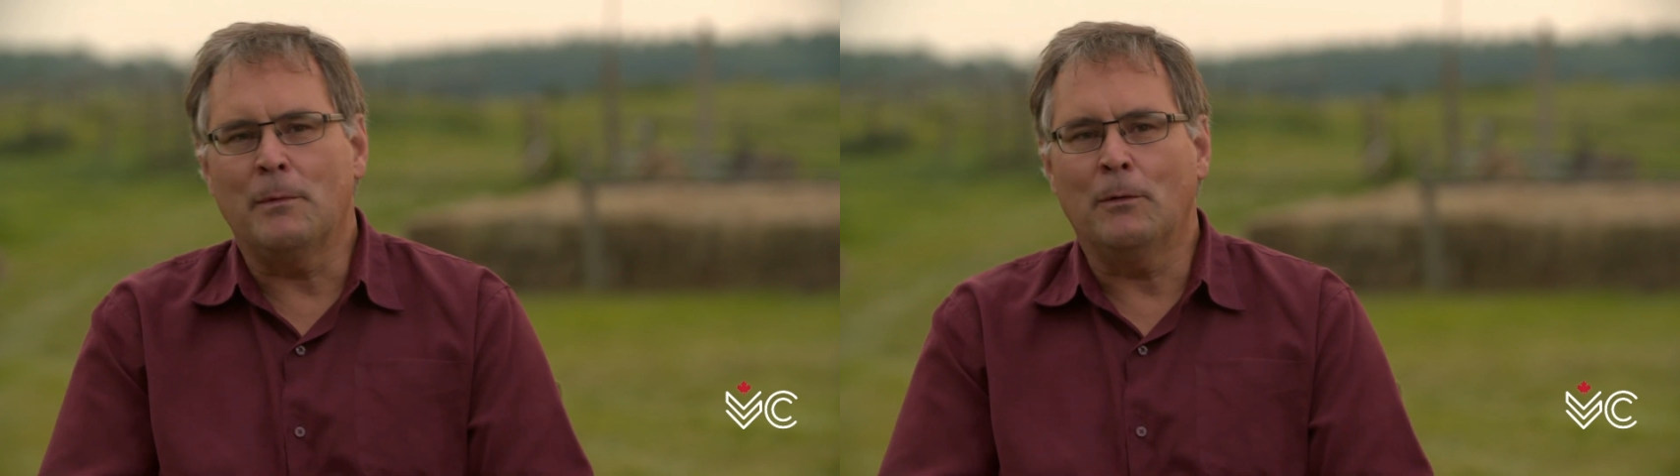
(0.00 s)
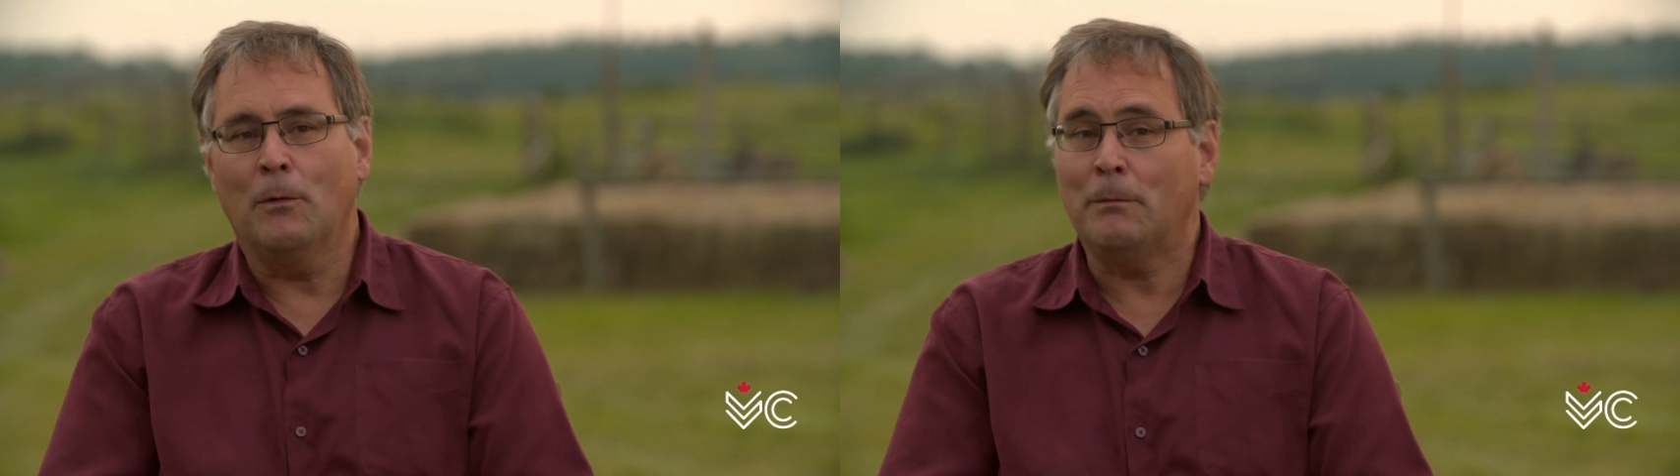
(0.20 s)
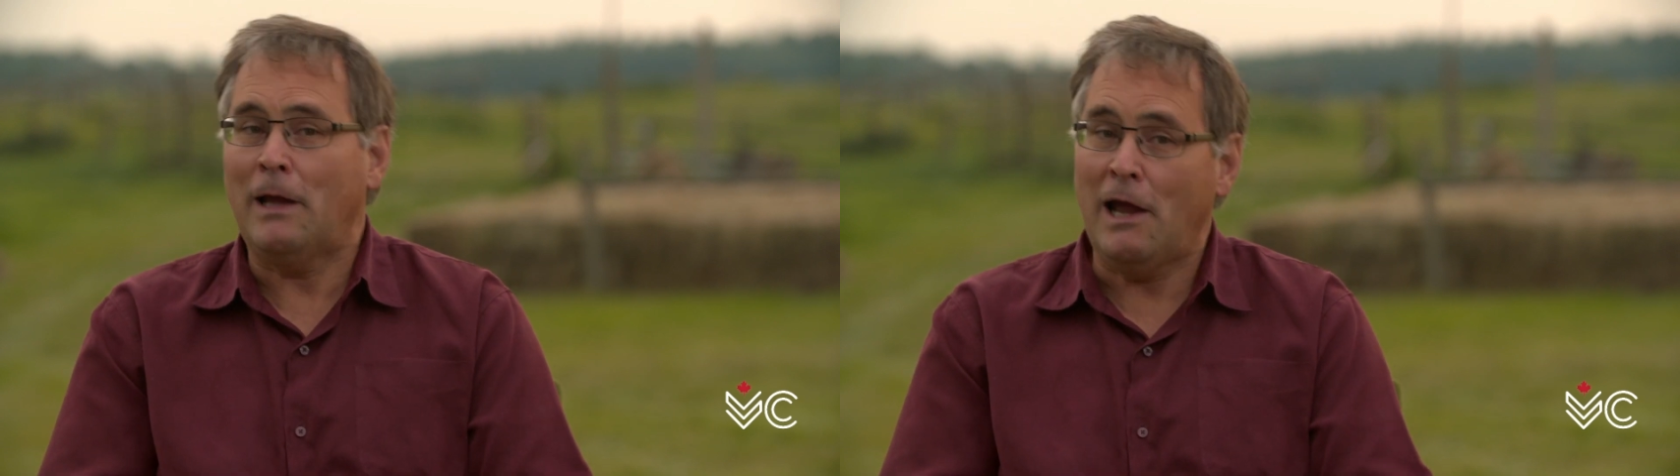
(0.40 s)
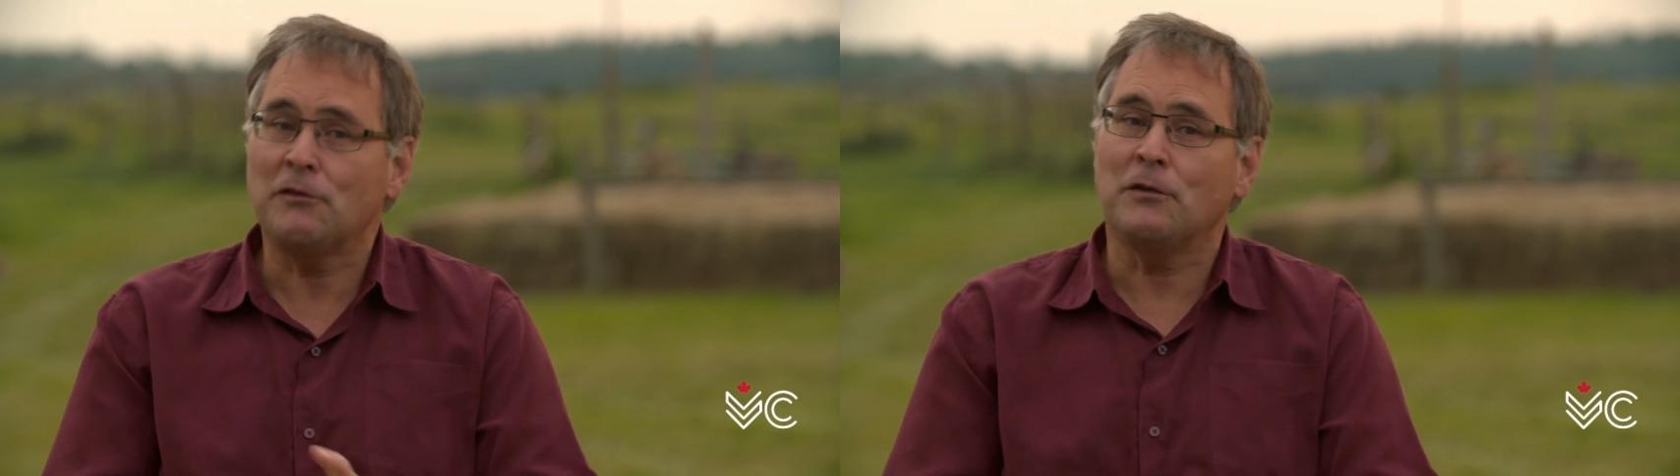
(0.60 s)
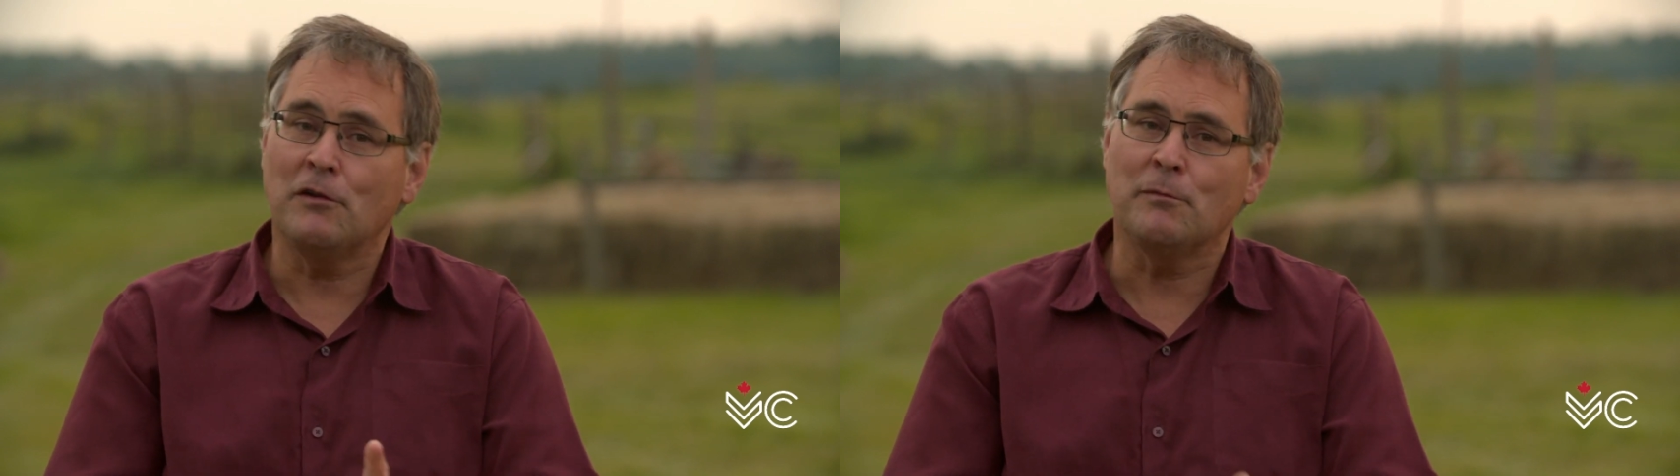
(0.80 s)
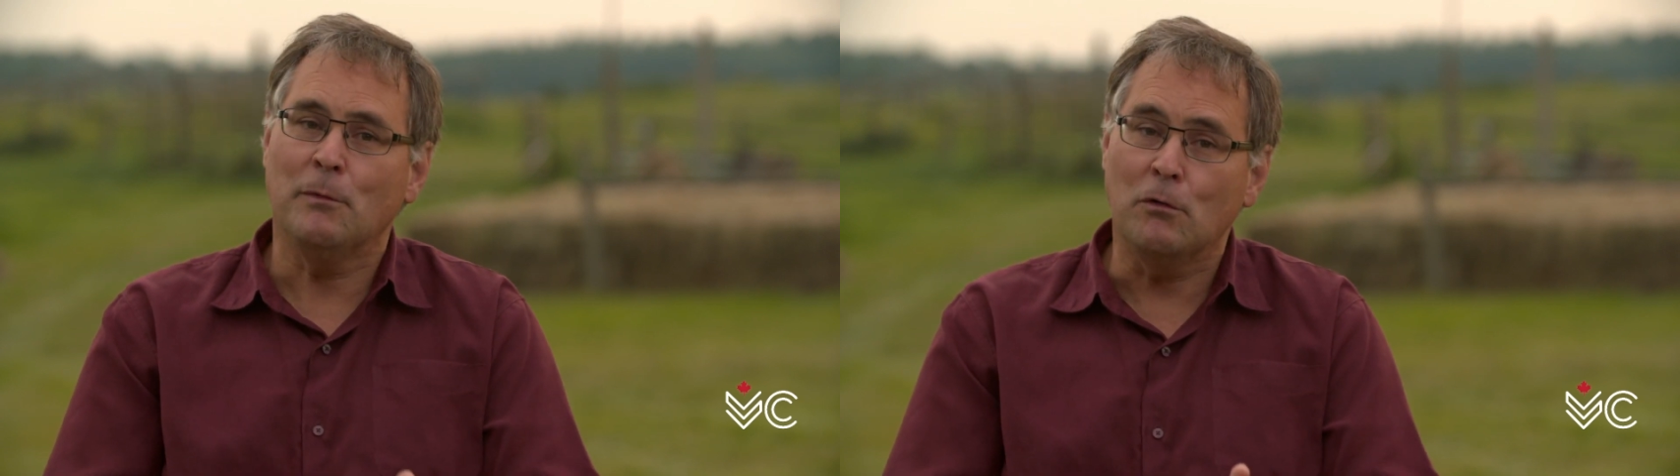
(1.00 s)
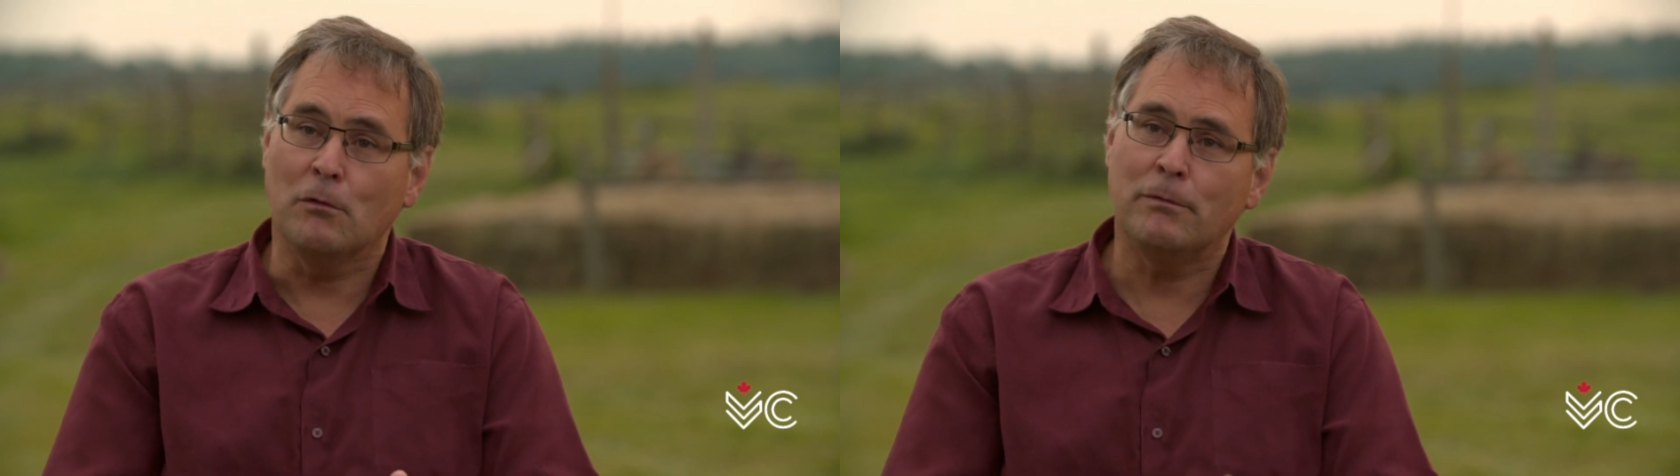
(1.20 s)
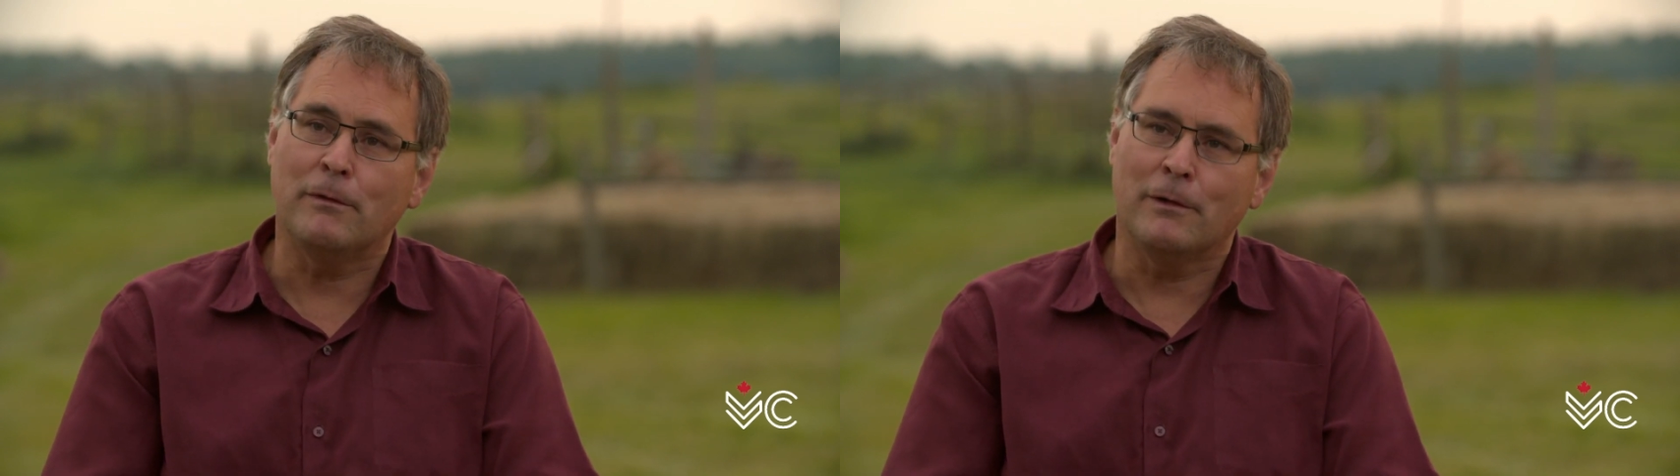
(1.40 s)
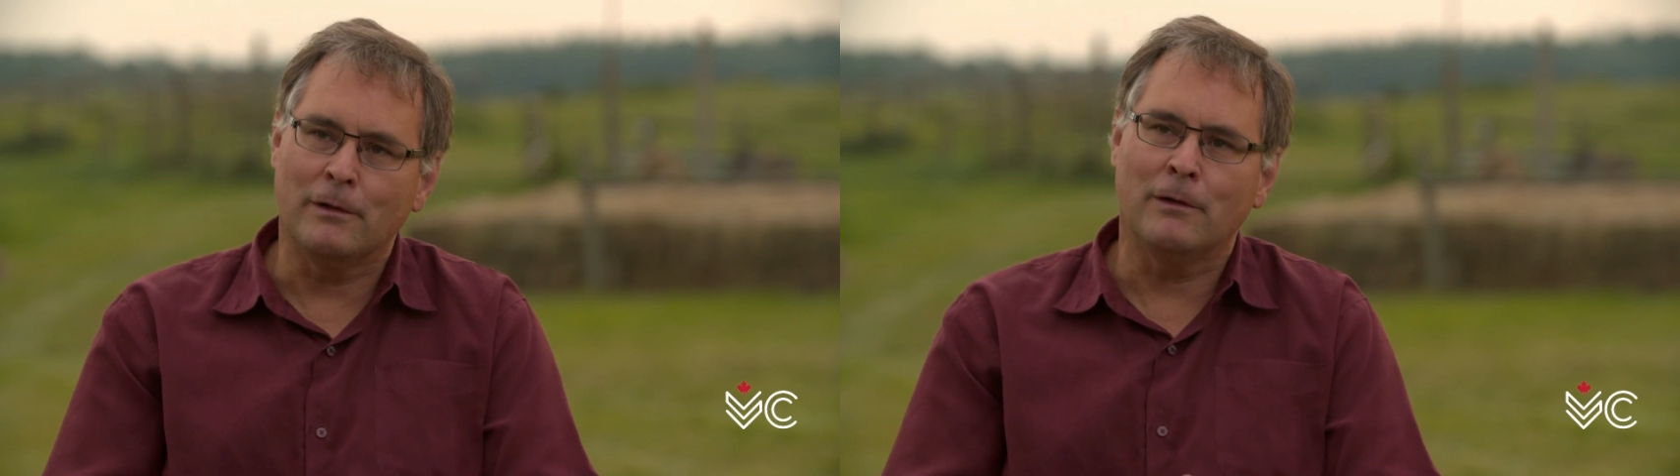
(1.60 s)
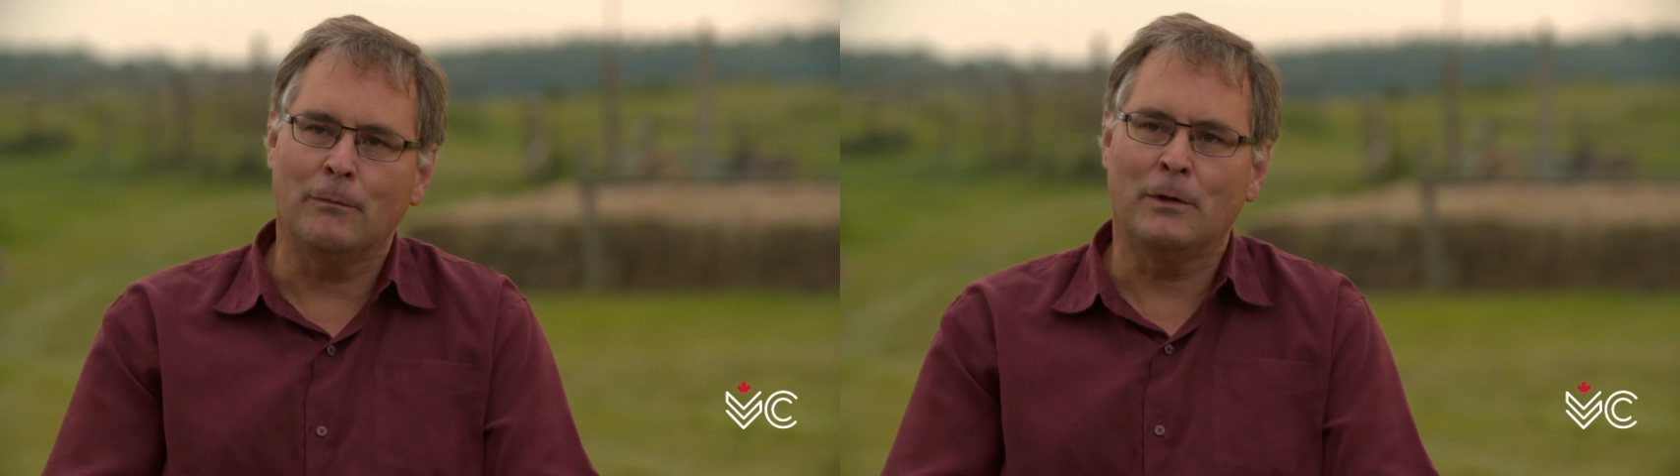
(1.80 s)
and cash does move
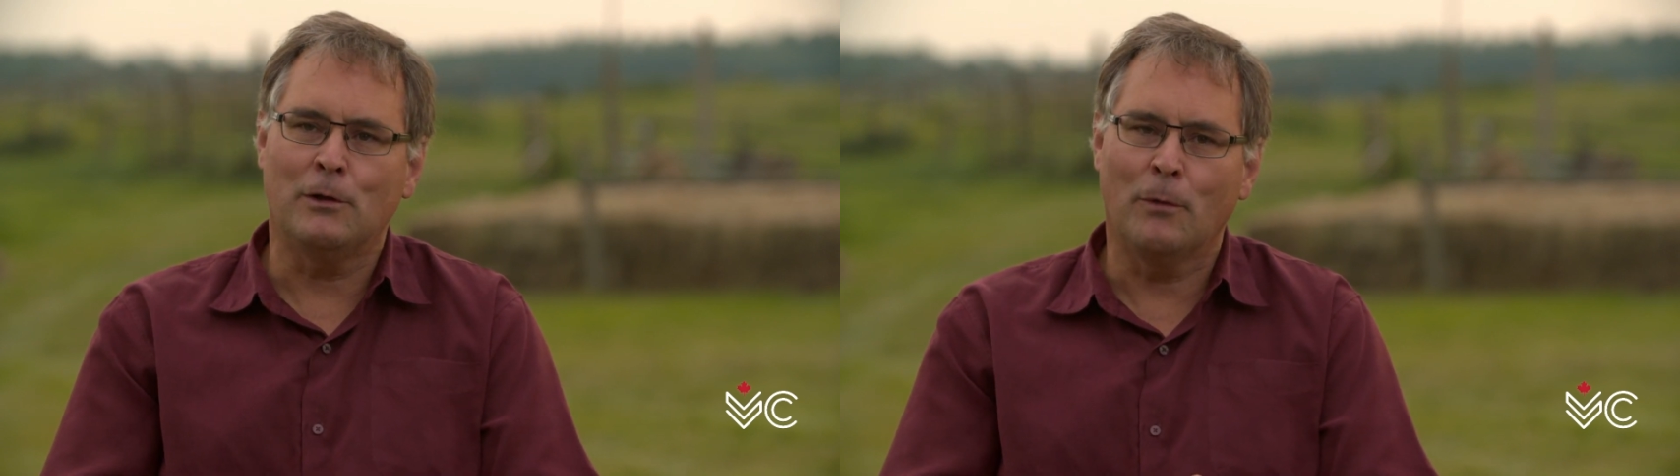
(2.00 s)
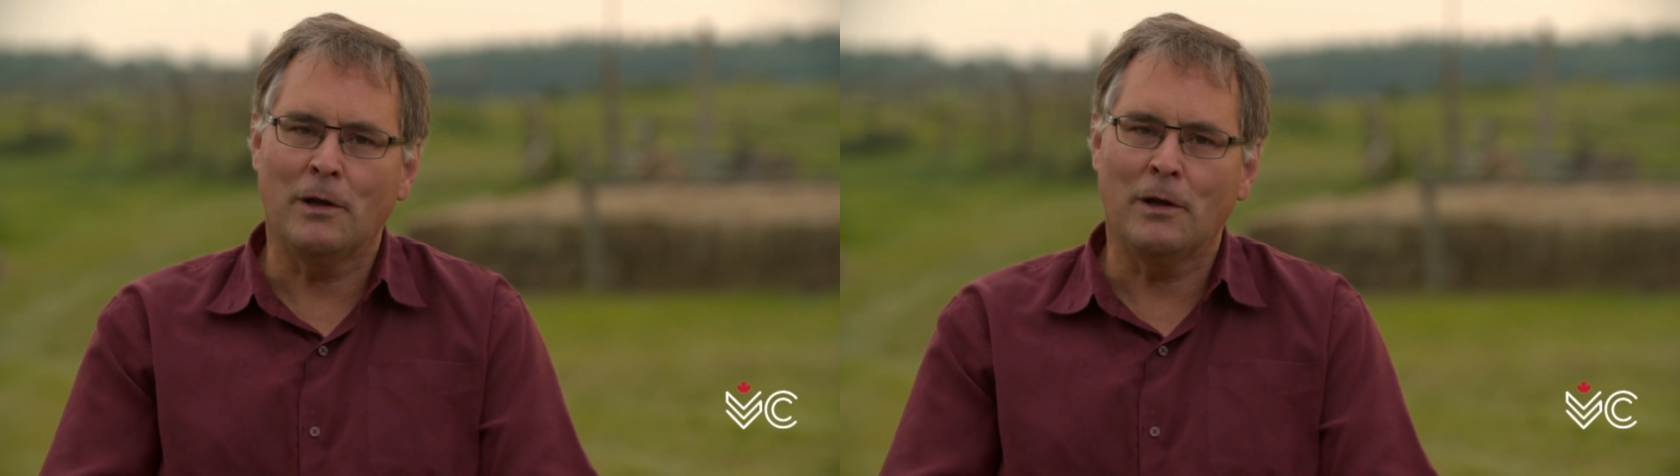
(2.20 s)
when you're